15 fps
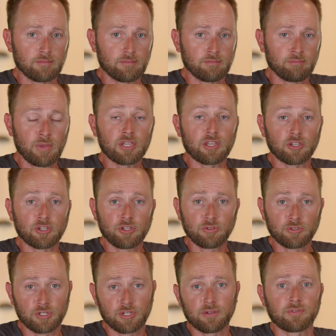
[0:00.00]
make a
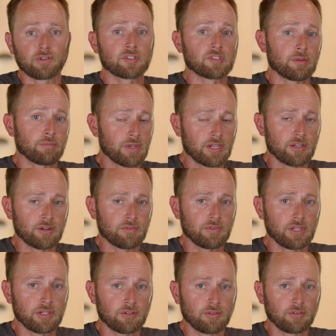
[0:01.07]
huge difference on making your
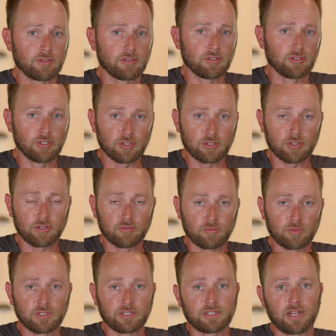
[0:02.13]
vehicle look
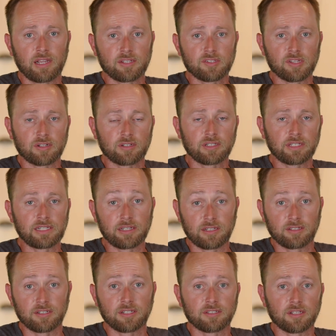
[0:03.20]
really nice and clean
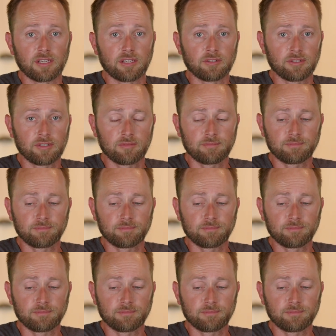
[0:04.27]
and detailed.